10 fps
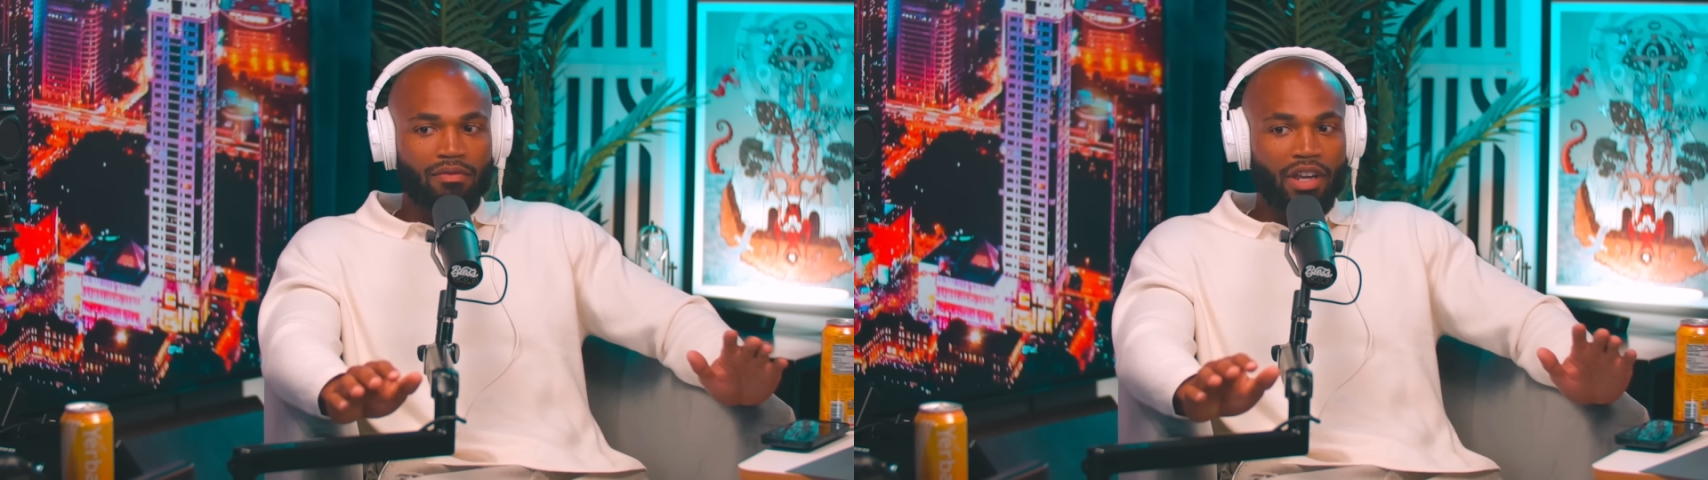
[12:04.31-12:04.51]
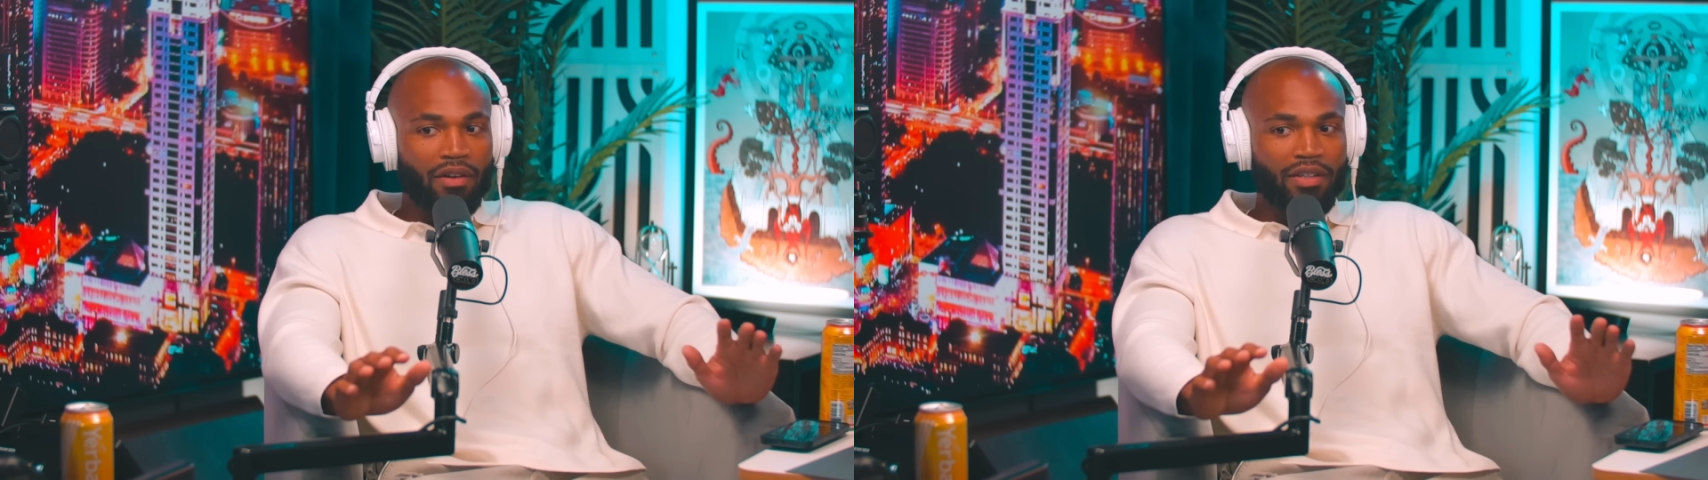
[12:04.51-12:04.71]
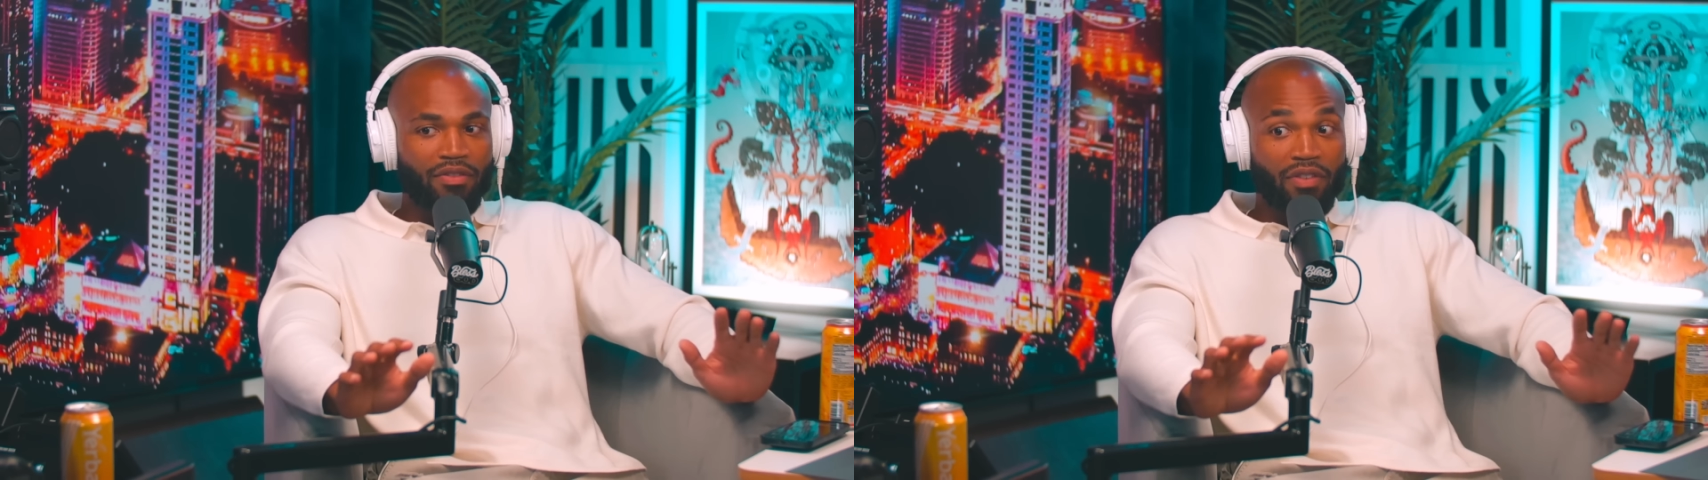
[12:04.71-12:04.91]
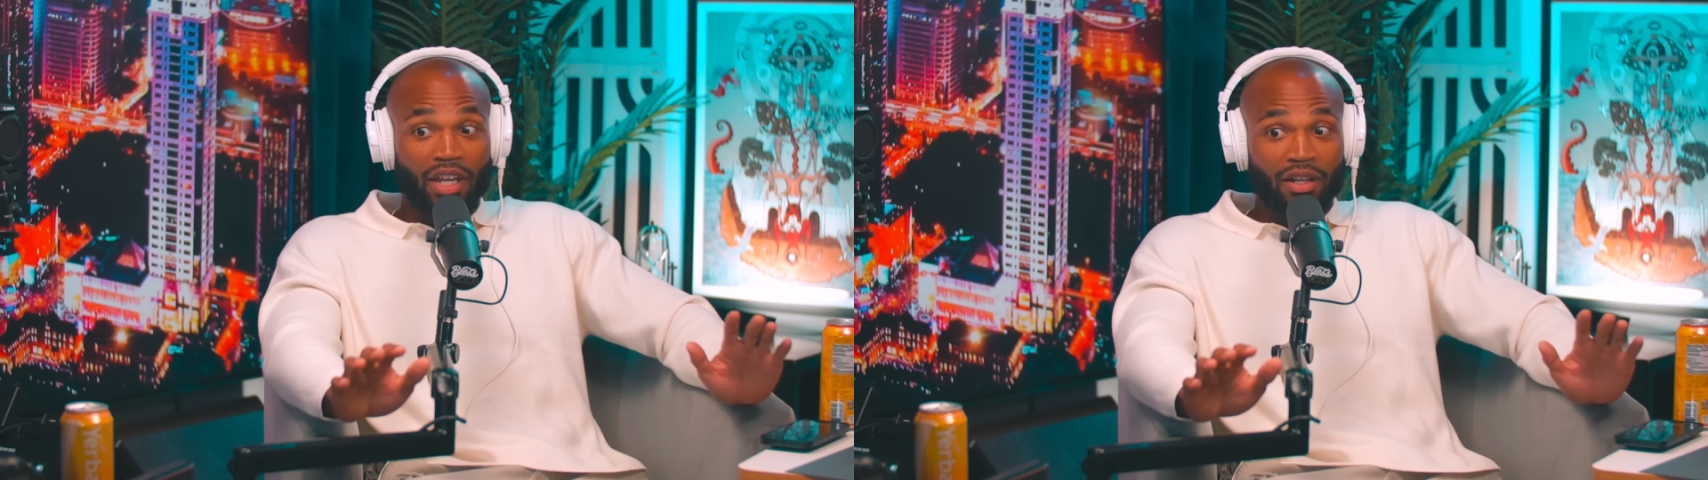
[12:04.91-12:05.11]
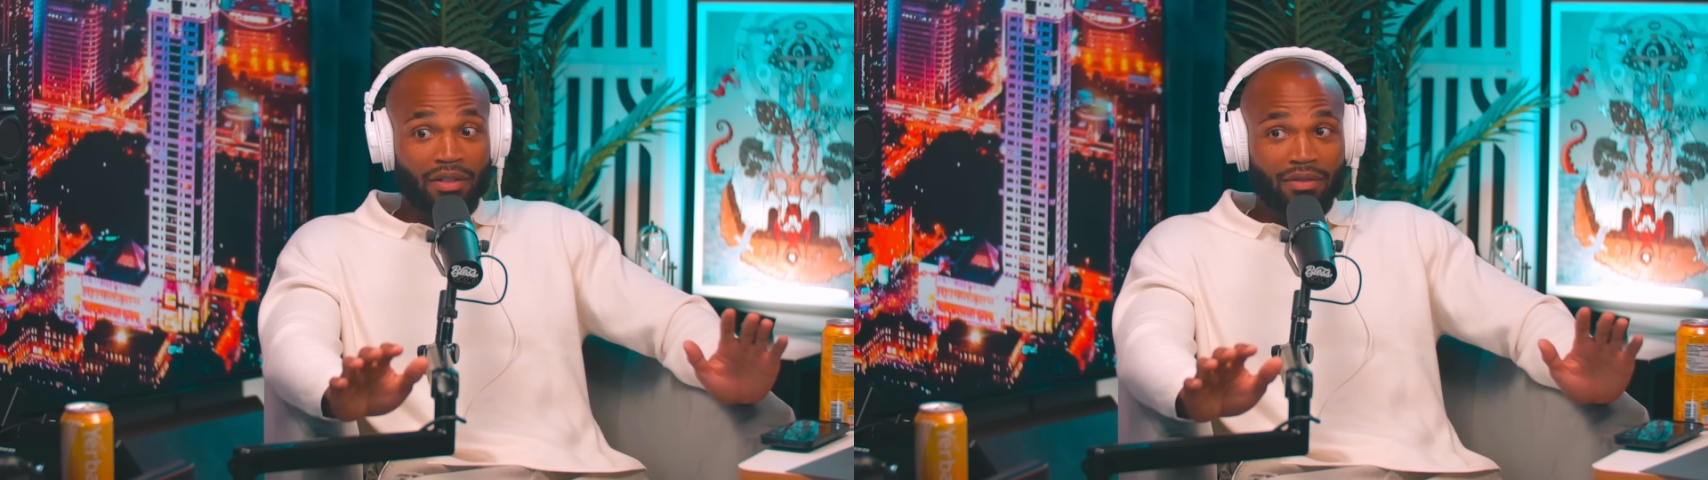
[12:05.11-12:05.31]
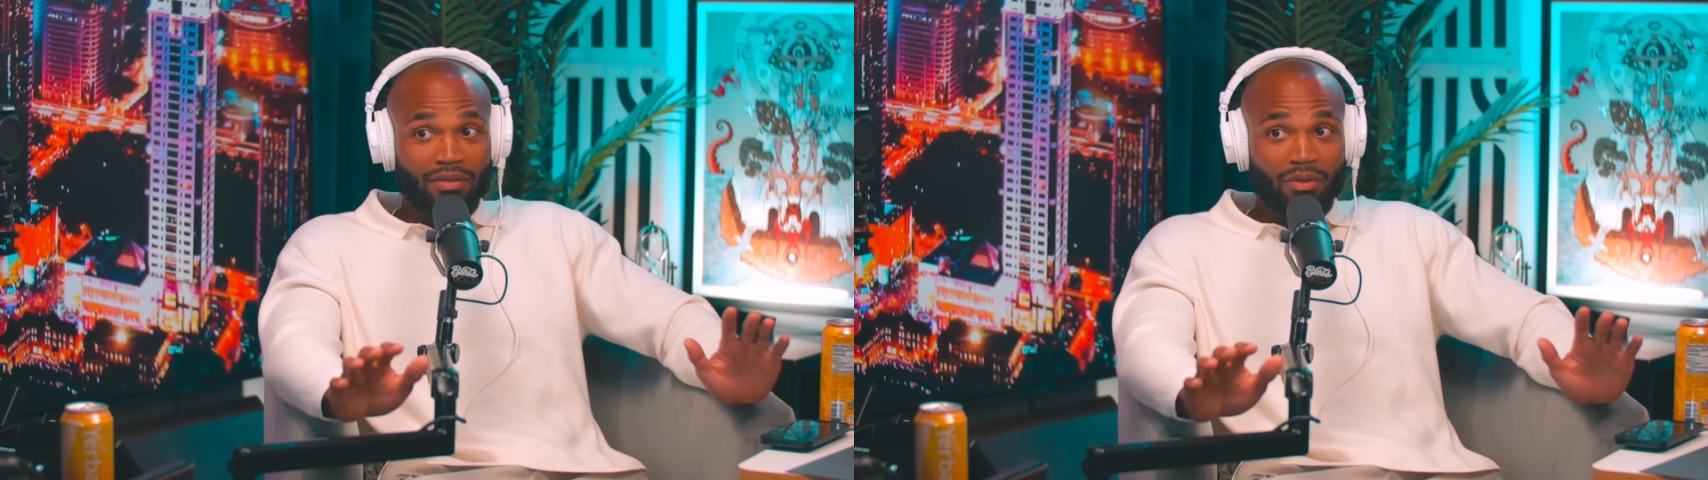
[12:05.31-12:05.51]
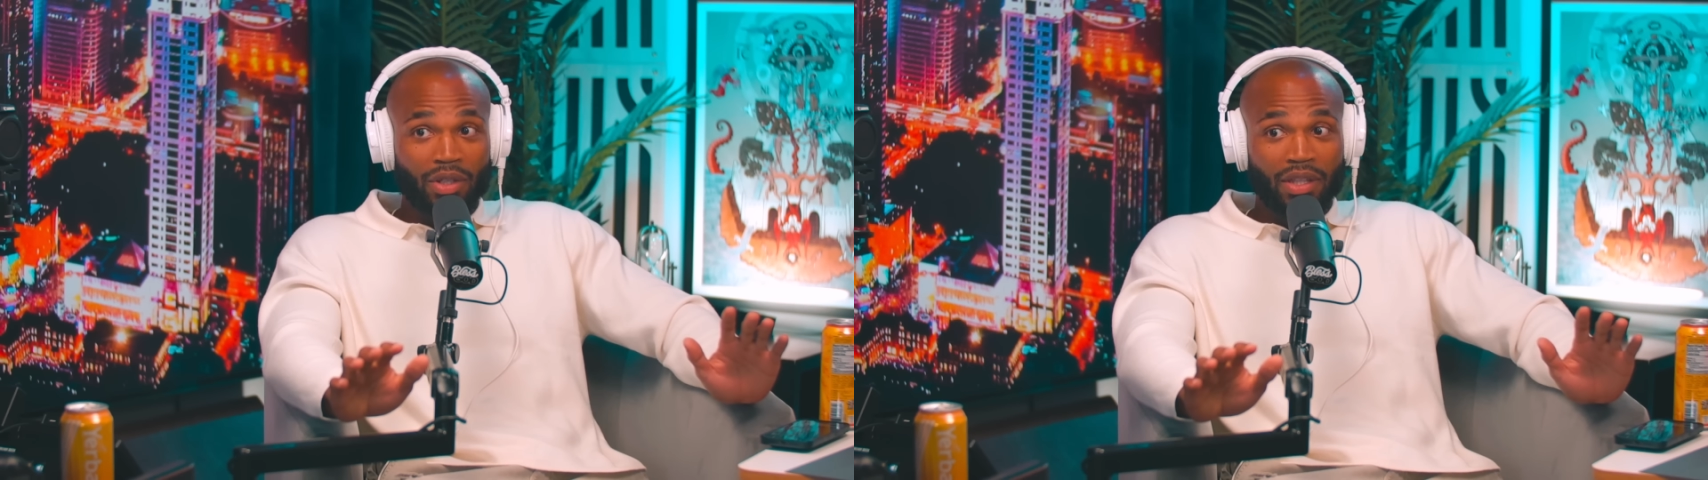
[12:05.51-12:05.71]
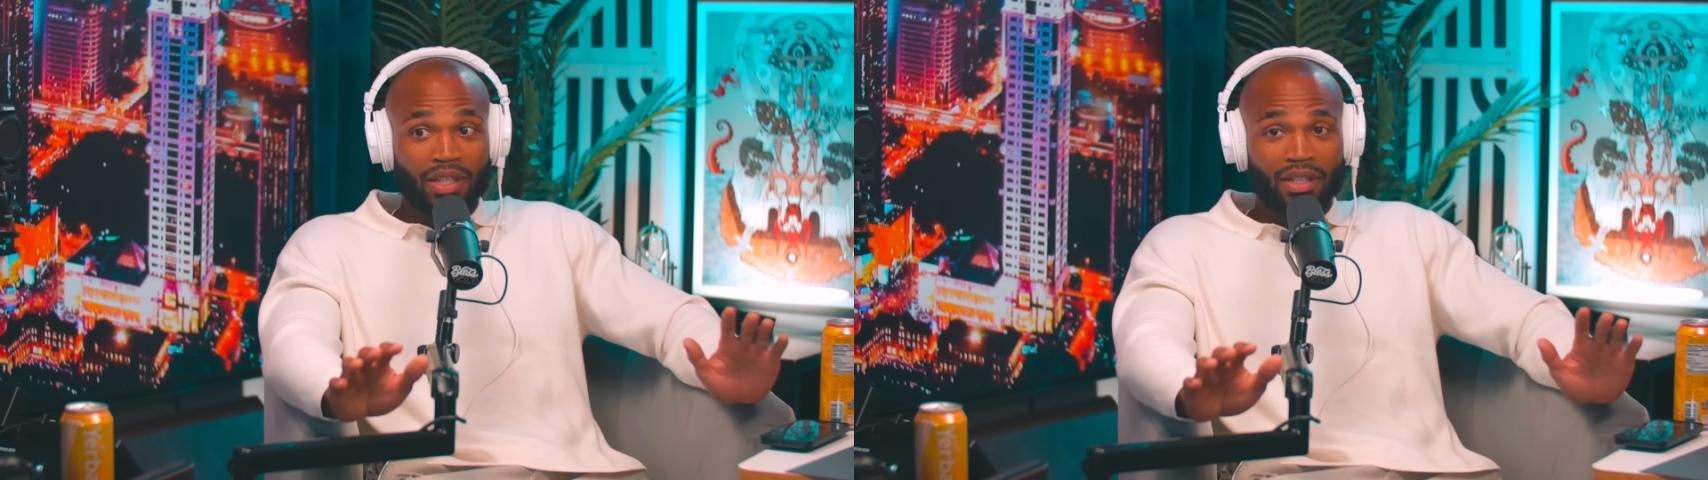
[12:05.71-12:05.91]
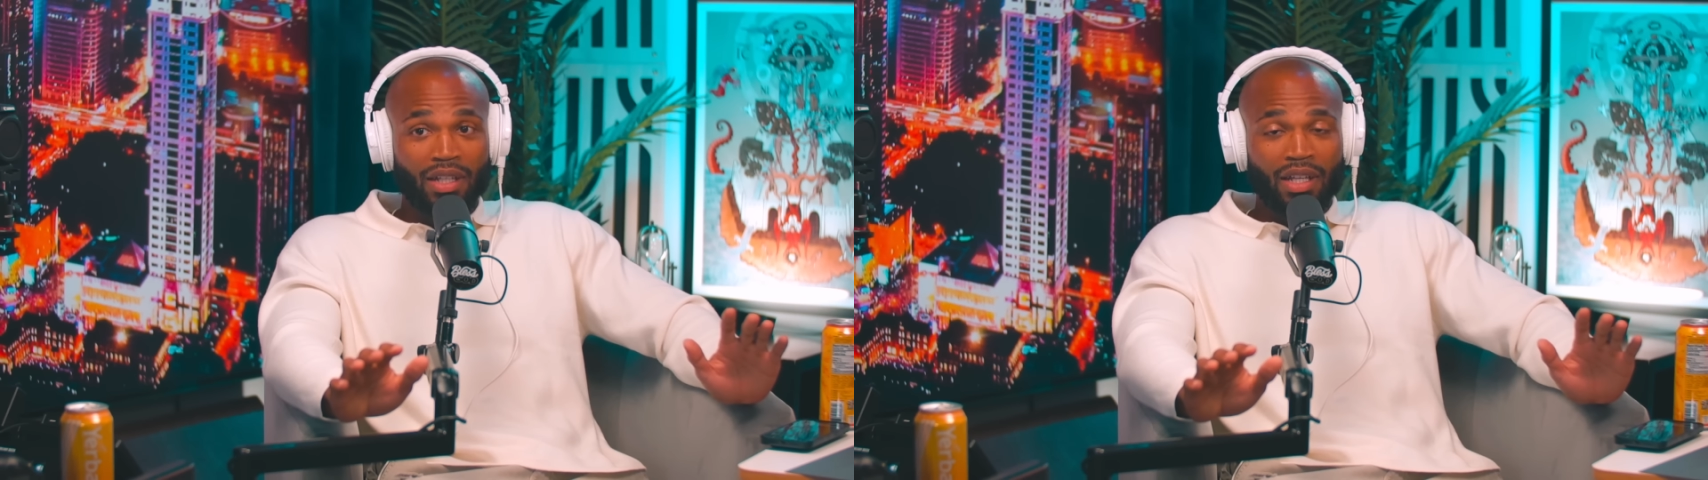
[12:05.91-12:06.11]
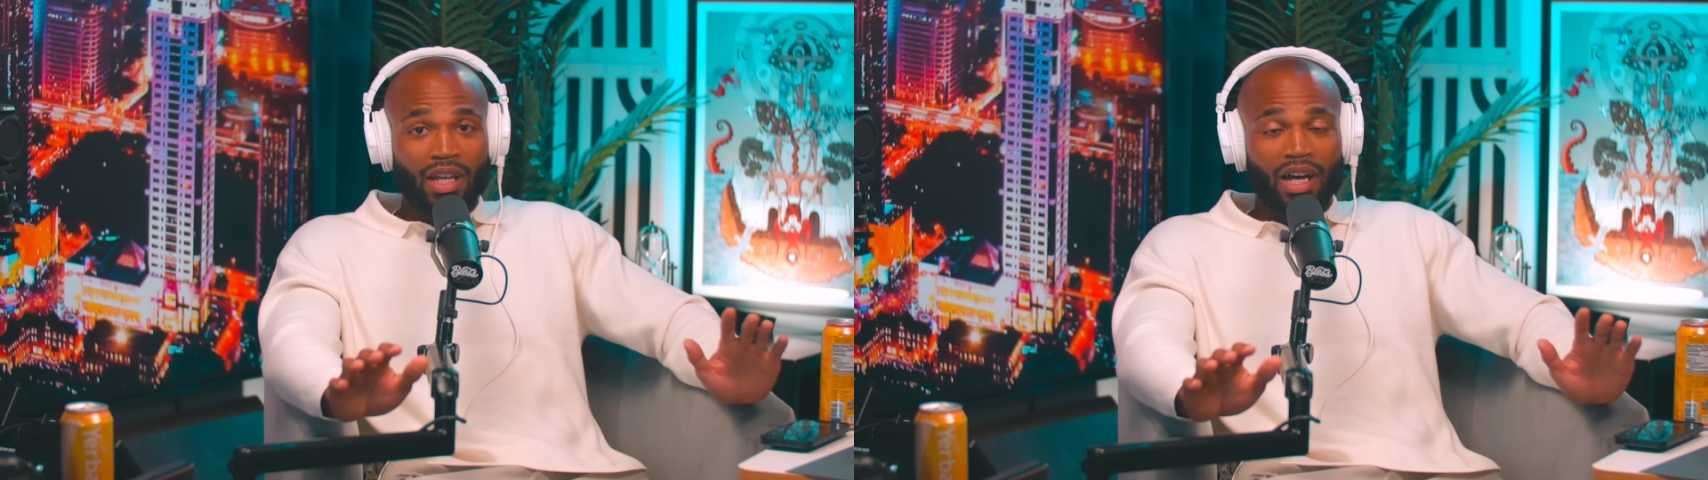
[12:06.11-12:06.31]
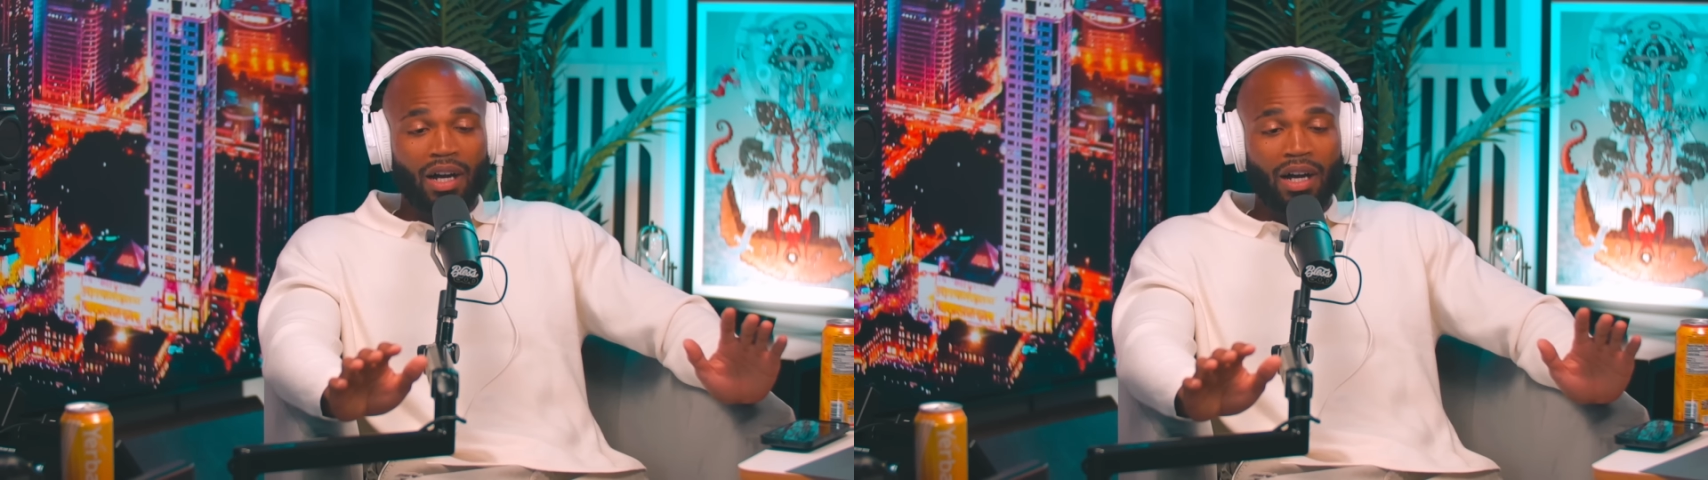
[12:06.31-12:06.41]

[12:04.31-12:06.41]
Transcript: very fair mm-hmm. with it. Mm-hmm.